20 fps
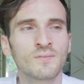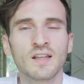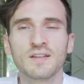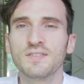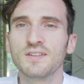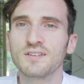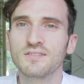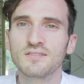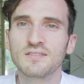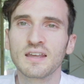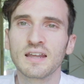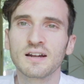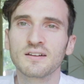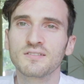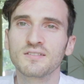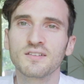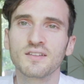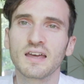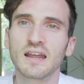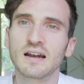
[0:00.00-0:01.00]
The
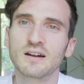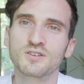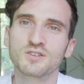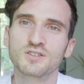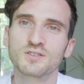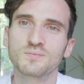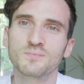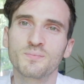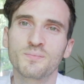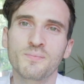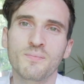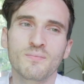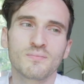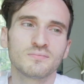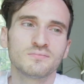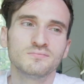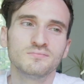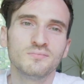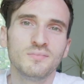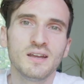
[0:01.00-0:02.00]
aesthetics of that are just
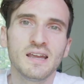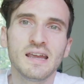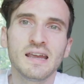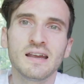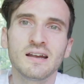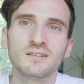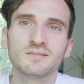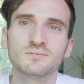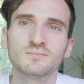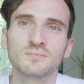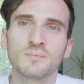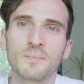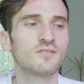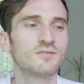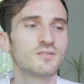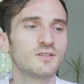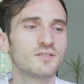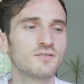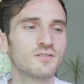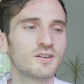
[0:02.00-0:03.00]
meh.
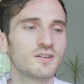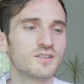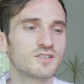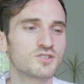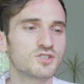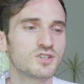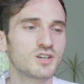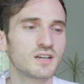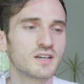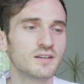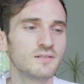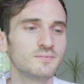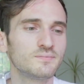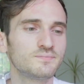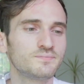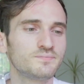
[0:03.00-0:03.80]
So let's look at the chicken.